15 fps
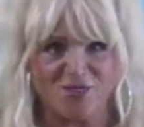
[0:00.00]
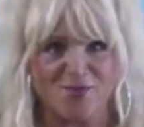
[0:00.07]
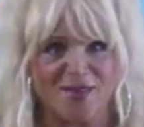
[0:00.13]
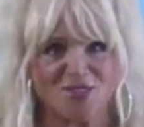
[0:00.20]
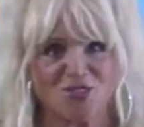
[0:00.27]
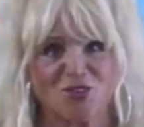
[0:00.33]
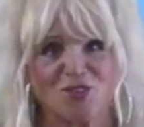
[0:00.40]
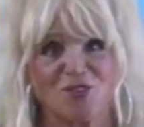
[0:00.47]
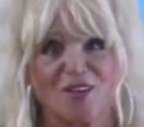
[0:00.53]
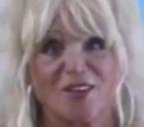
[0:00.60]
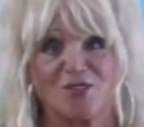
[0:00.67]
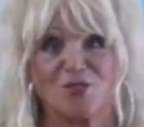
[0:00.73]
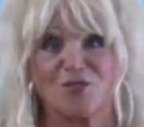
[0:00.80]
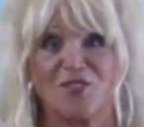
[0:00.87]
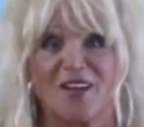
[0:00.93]
Your magical
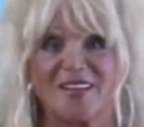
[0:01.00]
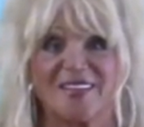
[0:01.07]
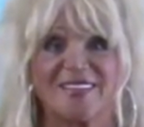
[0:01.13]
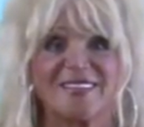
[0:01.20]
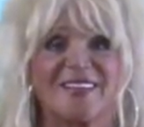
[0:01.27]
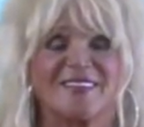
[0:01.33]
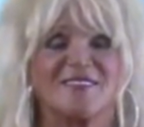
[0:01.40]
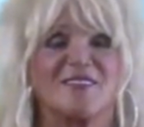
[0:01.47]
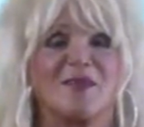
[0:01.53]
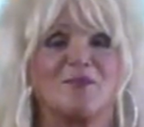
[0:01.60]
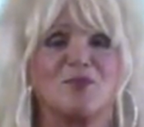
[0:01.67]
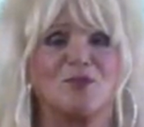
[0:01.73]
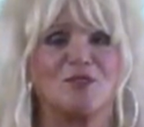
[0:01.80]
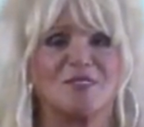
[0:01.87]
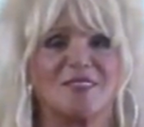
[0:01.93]
color, violet, lucky
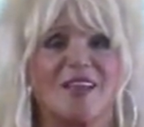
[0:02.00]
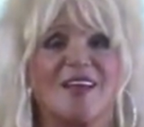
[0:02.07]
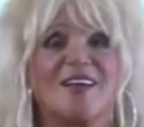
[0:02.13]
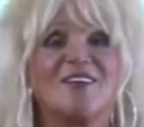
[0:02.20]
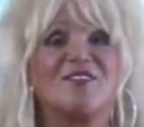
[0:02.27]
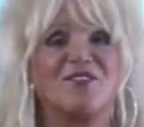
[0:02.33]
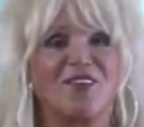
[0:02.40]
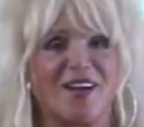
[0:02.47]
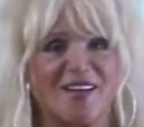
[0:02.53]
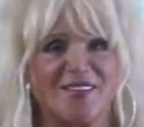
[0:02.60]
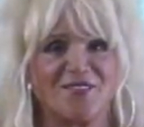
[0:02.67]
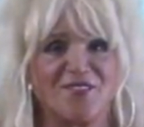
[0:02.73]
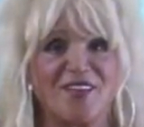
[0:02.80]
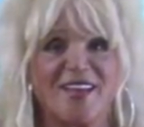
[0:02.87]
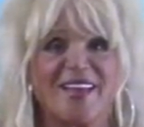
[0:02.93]
numbers
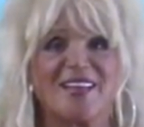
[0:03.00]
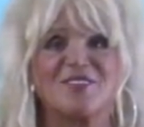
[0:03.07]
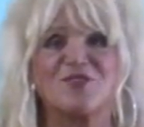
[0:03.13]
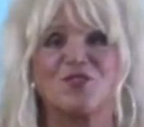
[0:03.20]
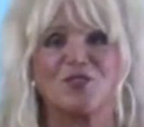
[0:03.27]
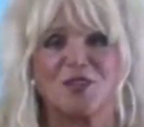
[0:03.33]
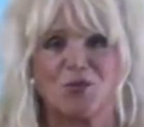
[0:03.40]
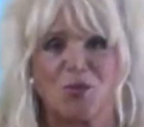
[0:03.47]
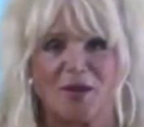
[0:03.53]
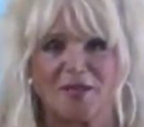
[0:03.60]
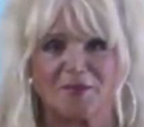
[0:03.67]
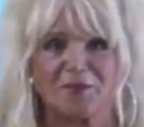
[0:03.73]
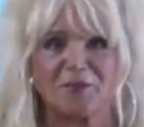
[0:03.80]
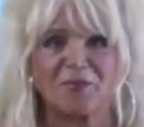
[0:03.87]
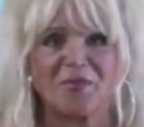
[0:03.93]
5 and 41.
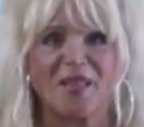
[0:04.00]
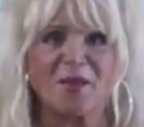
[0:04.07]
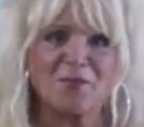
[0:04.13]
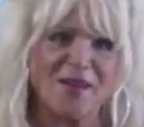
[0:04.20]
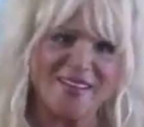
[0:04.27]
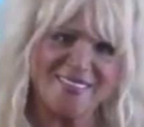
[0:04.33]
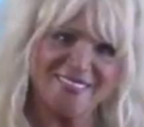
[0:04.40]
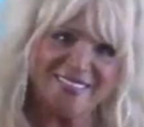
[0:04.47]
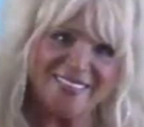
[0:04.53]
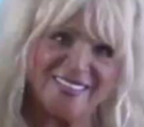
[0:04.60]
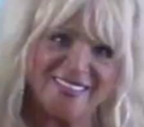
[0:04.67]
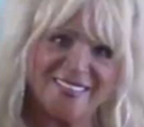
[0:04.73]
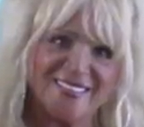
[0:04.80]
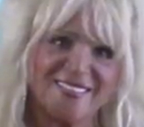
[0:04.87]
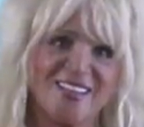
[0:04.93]

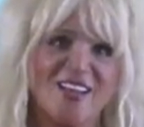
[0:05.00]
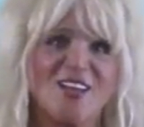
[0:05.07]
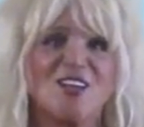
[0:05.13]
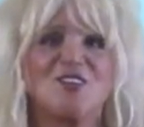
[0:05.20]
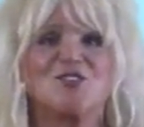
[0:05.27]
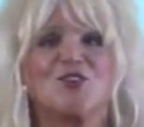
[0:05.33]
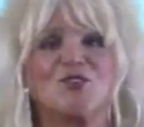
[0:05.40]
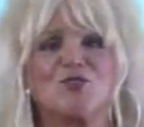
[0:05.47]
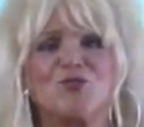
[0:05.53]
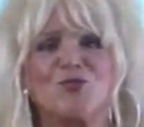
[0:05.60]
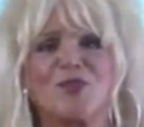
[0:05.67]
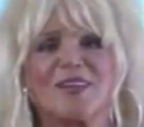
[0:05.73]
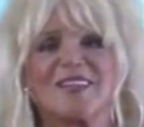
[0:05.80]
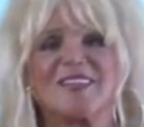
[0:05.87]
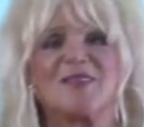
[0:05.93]
Pisces, the
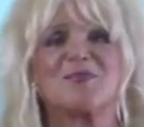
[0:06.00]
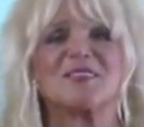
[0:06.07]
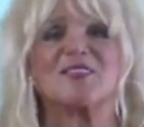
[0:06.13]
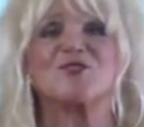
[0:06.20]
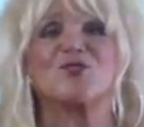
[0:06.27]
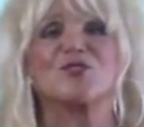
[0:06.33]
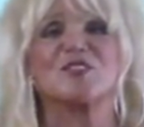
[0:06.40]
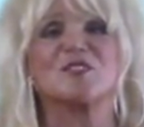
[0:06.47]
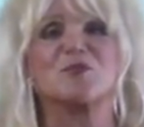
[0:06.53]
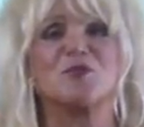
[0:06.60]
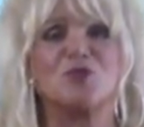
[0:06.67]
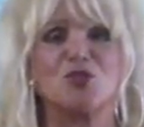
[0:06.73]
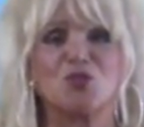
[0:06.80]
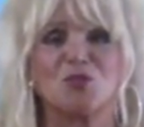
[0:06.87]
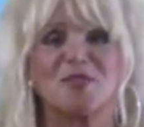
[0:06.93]
lunar eclipse in your
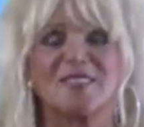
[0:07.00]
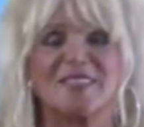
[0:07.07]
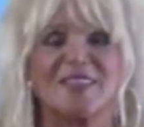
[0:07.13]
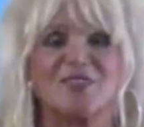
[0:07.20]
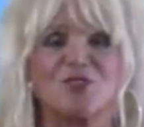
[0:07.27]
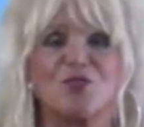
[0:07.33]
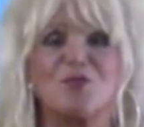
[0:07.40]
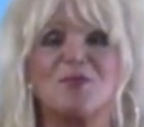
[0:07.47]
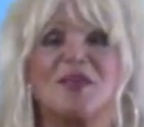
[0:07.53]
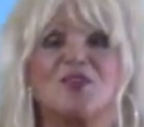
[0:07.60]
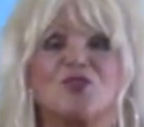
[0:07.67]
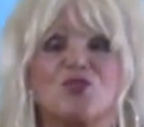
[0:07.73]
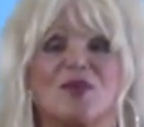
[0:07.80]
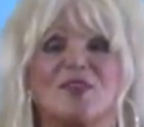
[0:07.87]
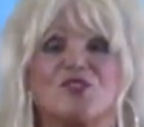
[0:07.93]
spiritual sector
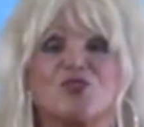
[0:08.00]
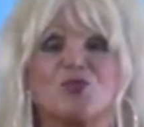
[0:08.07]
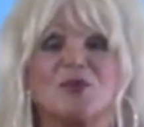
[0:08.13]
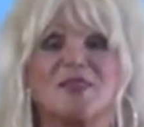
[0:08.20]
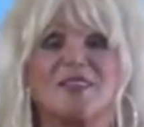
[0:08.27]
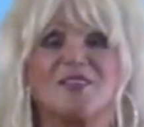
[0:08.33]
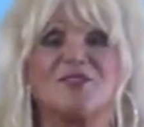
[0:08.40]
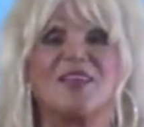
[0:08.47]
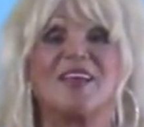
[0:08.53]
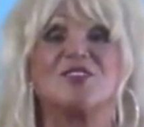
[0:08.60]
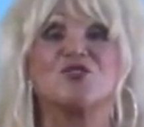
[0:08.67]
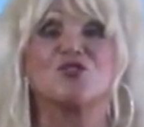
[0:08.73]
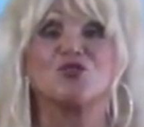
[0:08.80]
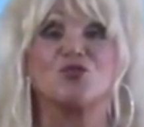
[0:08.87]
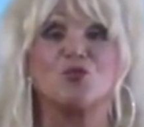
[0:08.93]
make you intuitive
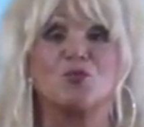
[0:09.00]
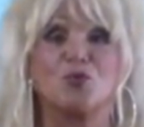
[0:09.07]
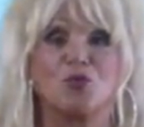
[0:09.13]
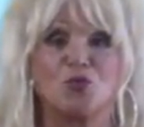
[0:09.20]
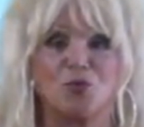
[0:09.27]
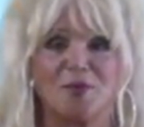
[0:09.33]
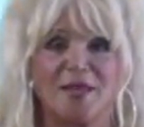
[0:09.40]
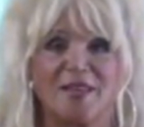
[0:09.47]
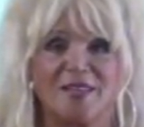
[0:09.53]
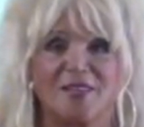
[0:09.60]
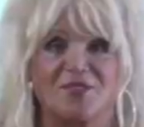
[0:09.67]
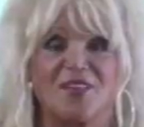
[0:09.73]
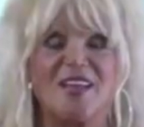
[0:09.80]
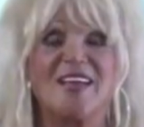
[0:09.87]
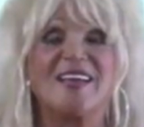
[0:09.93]
and super
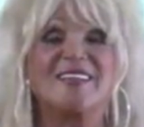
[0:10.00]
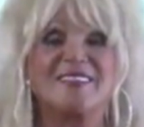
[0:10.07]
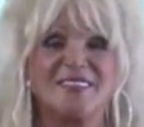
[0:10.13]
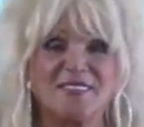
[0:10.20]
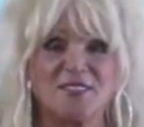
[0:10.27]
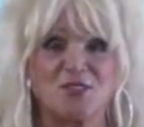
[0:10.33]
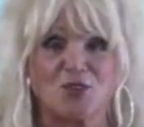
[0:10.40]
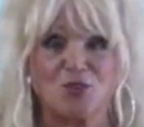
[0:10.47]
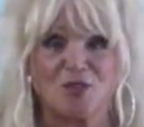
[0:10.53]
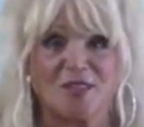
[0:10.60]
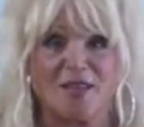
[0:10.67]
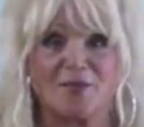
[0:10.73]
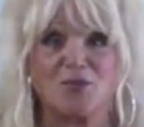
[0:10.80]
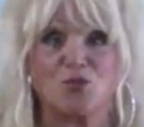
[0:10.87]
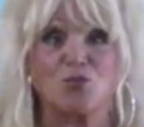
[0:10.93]
creative. This is a good
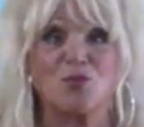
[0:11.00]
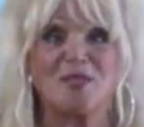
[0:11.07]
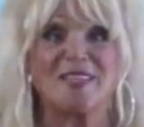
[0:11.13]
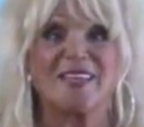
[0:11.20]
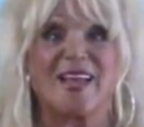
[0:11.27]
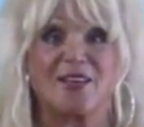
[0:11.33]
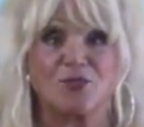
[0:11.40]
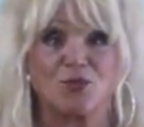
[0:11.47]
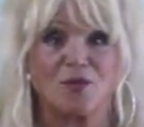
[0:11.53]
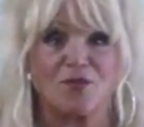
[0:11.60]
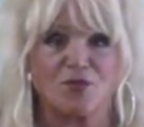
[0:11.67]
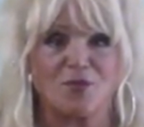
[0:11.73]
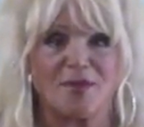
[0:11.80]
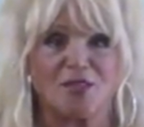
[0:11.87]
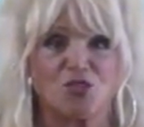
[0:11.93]
time to really gather
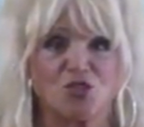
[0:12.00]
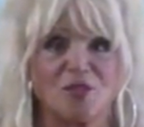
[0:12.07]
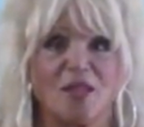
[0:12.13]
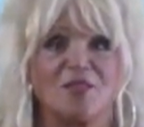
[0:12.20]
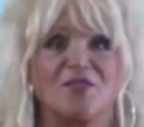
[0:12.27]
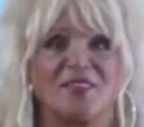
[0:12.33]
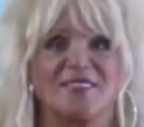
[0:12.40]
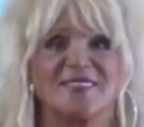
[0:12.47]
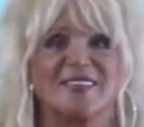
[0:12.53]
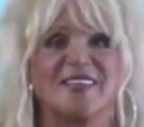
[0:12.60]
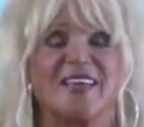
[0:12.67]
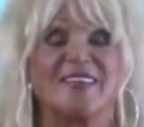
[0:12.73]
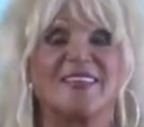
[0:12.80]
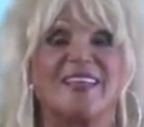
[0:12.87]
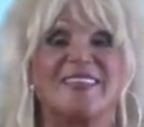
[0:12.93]
information,
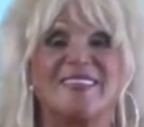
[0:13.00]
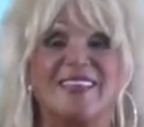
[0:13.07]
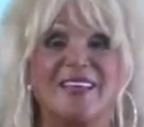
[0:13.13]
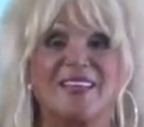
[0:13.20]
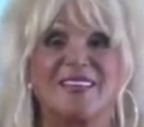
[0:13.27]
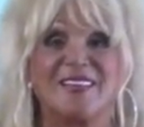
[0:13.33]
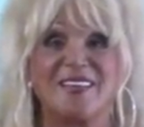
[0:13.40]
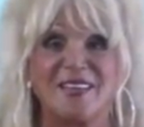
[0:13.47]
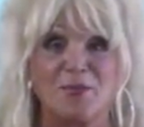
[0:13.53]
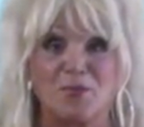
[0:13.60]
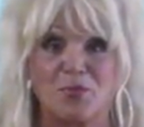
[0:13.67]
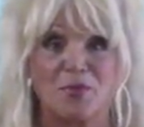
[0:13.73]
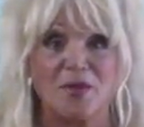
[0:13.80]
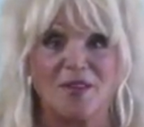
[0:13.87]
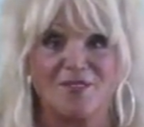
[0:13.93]
investigate, and dig
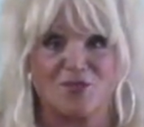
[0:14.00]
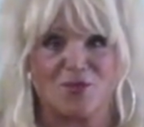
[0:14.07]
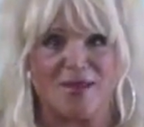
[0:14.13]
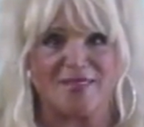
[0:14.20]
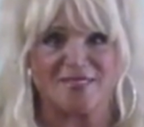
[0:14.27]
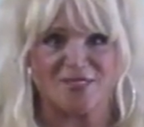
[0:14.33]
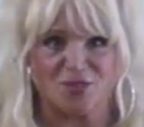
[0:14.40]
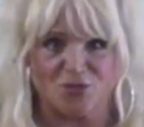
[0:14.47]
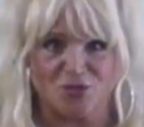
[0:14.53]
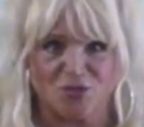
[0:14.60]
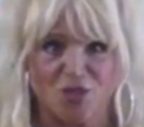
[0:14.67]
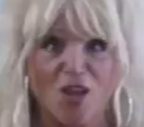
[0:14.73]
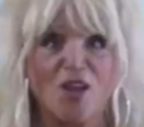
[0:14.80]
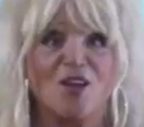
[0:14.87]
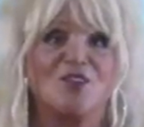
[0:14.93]
deep for
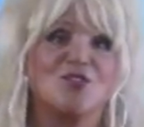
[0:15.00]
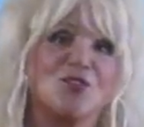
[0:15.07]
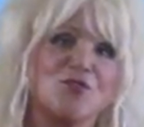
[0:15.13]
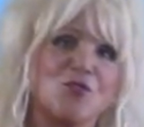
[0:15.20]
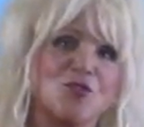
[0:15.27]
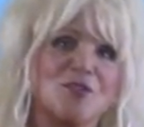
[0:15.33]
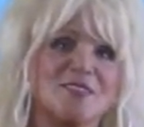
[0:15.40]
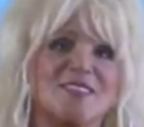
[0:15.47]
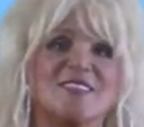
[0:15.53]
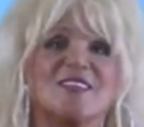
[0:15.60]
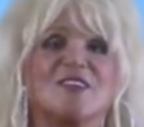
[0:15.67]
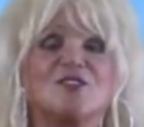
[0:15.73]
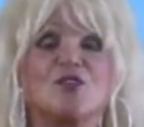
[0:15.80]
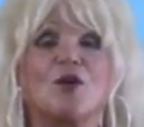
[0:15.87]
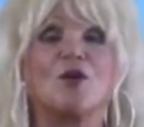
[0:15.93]
answers. The focus is
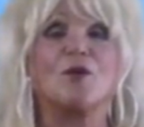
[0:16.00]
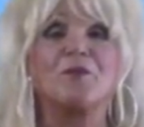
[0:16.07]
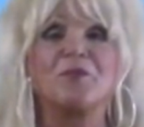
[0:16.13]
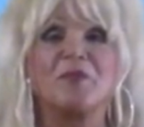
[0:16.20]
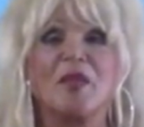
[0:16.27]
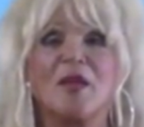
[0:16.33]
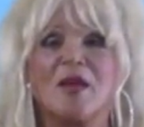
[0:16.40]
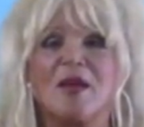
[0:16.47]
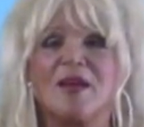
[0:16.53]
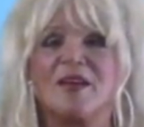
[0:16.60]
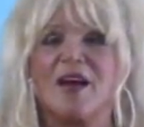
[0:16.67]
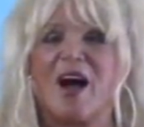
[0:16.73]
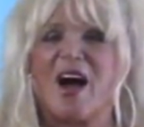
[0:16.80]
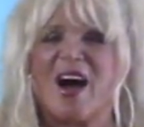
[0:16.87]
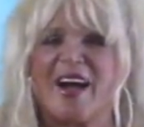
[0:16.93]
on the
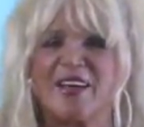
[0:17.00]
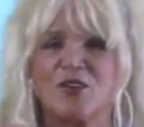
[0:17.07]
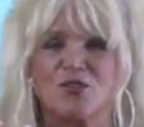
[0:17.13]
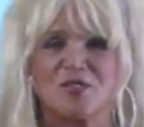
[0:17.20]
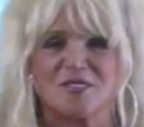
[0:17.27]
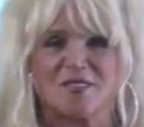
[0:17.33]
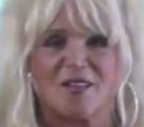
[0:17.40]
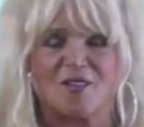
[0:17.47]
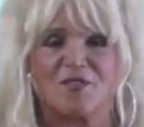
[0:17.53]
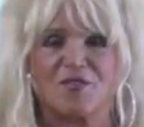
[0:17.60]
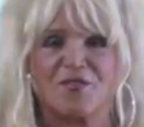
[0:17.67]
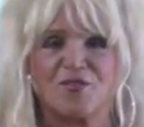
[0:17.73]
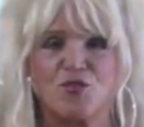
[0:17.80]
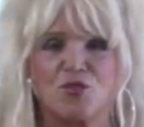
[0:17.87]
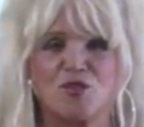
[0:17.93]
higher
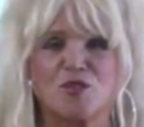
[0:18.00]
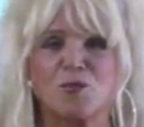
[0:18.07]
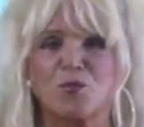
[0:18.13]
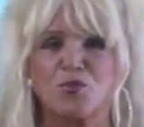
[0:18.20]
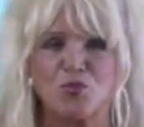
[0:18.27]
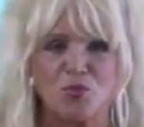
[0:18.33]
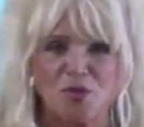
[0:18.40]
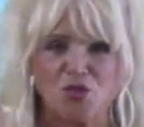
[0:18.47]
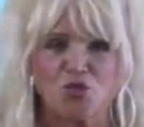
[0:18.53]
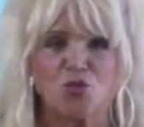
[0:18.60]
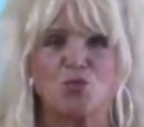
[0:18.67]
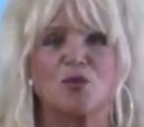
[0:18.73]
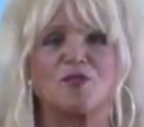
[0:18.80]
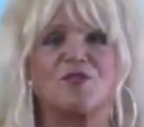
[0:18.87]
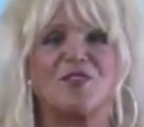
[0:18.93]
self, your
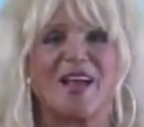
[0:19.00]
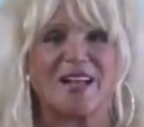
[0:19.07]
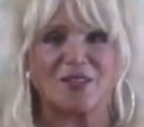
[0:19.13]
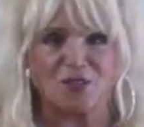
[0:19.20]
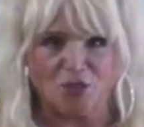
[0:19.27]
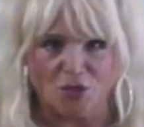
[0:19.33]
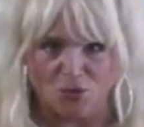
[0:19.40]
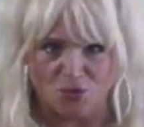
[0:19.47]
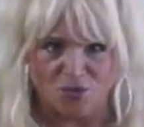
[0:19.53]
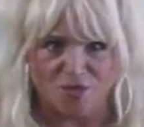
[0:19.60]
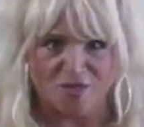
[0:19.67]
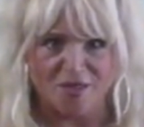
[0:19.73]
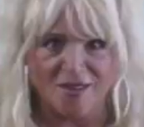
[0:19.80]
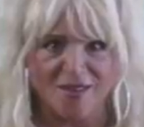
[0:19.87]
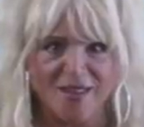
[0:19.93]
spiritual
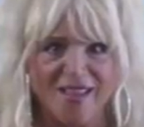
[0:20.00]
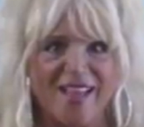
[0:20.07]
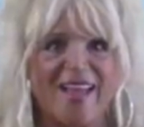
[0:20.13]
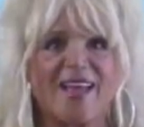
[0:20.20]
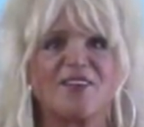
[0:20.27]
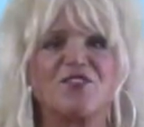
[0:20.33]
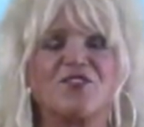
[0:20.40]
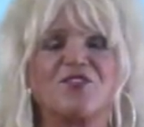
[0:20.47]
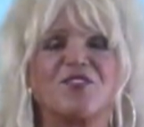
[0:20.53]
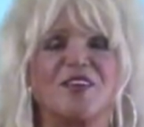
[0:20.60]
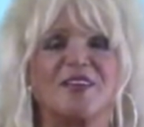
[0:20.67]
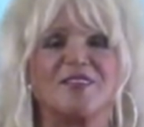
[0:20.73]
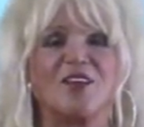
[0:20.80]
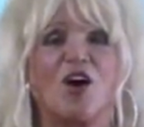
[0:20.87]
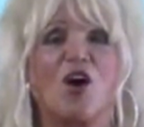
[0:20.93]
values. Have
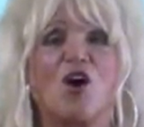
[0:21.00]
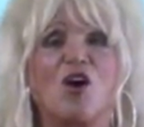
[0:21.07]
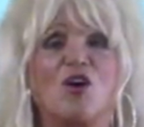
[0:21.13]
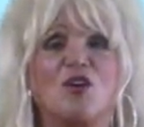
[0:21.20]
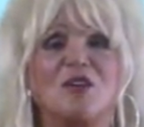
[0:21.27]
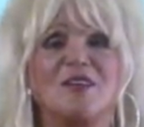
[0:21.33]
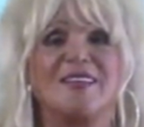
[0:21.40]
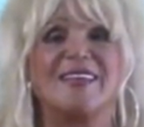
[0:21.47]
faith. All